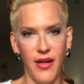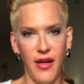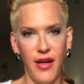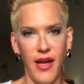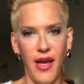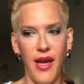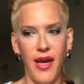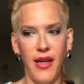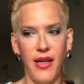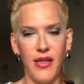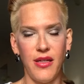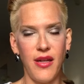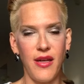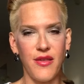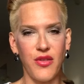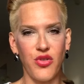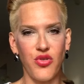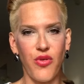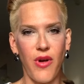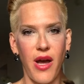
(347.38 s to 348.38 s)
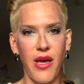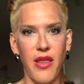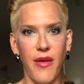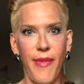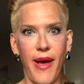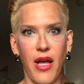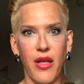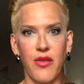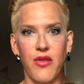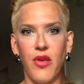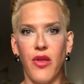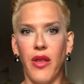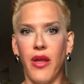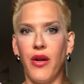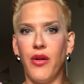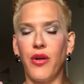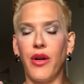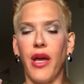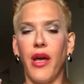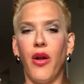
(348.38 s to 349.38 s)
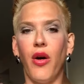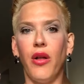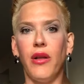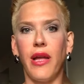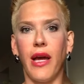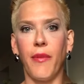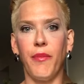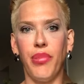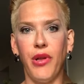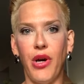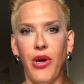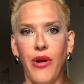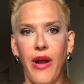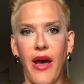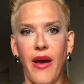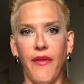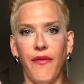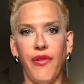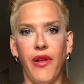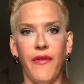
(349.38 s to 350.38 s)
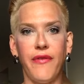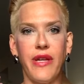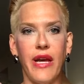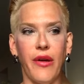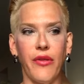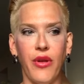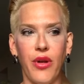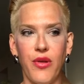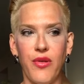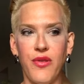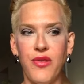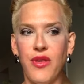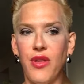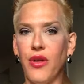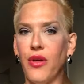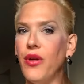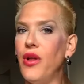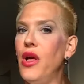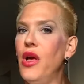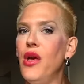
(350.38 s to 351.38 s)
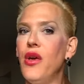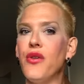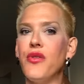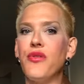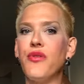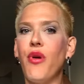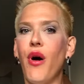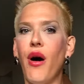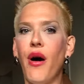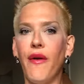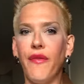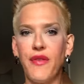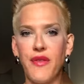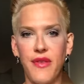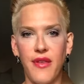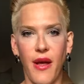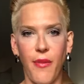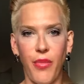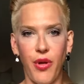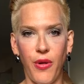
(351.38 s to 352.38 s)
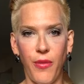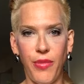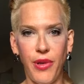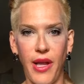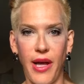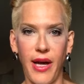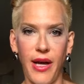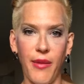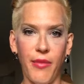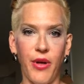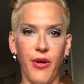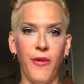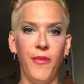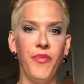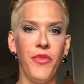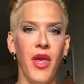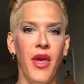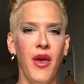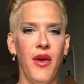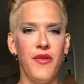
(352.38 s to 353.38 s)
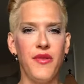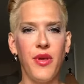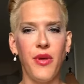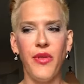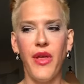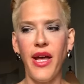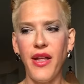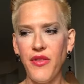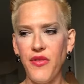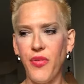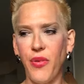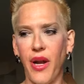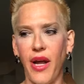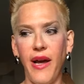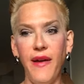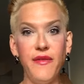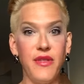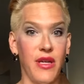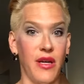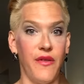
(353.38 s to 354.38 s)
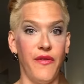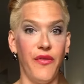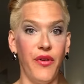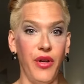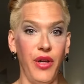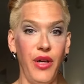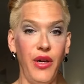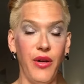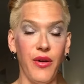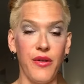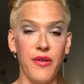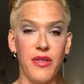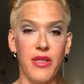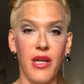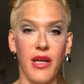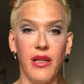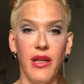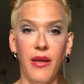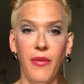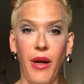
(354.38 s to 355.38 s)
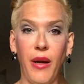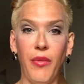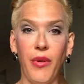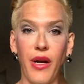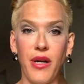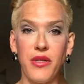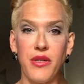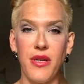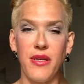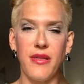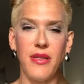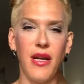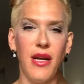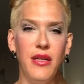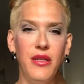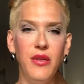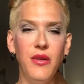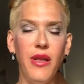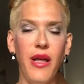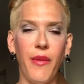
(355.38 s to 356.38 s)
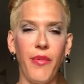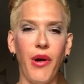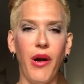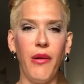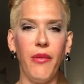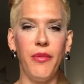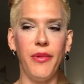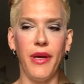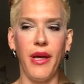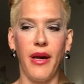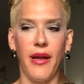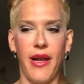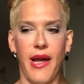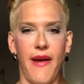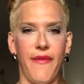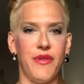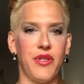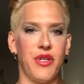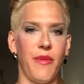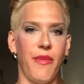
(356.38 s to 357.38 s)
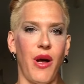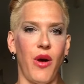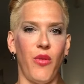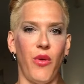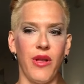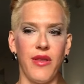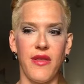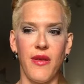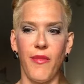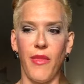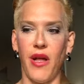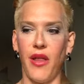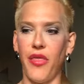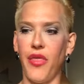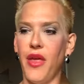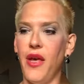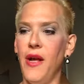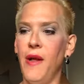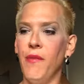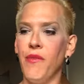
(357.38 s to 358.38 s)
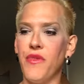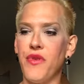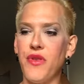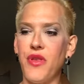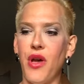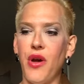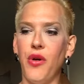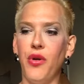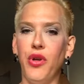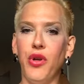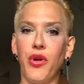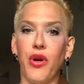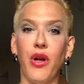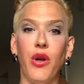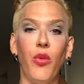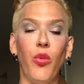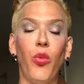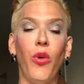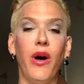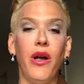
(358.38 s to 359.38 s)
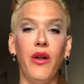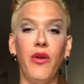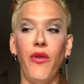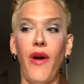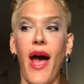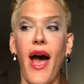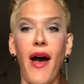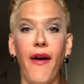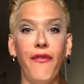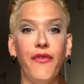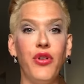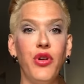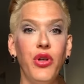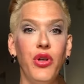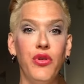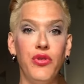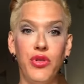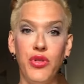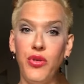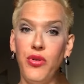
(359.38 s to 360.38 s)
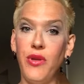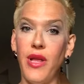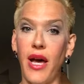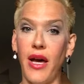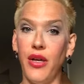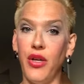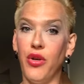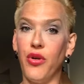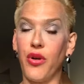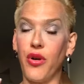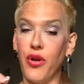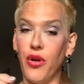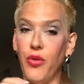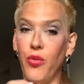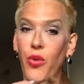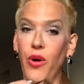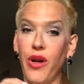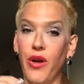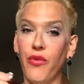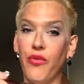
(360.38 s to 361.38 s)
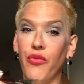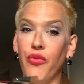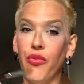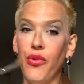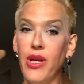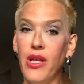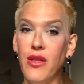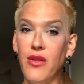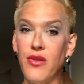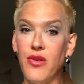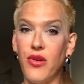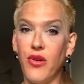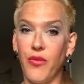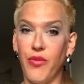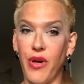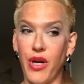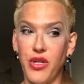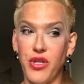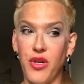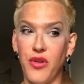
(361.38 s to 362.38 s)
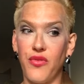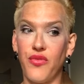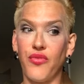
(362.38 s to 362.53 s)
And it doesn't dry them out, so they don't get all like blown out and fluffed out. They're still soft, supple, pliable. So that's what I've done for years to clean my brushes, and I do that probably on average about once a month. So you're going to want to, after you do that, you're going to want to rinse your brushes